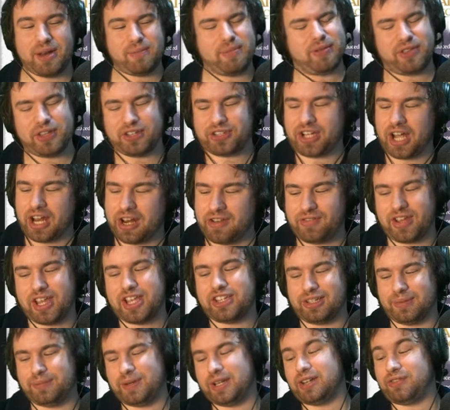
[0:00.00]
but this kind of is
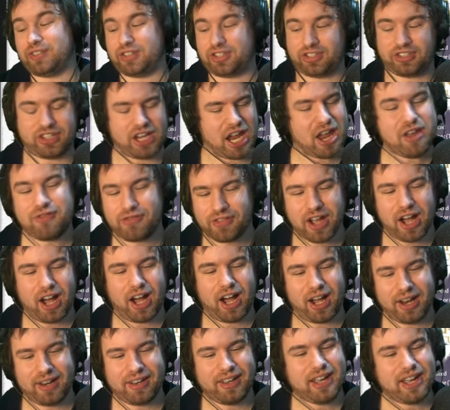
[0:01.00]
a bit of a
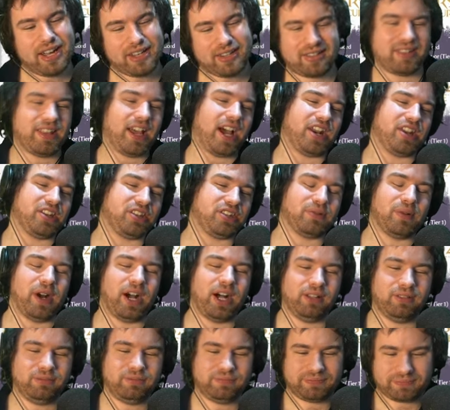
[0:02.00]
safeguard to that as well,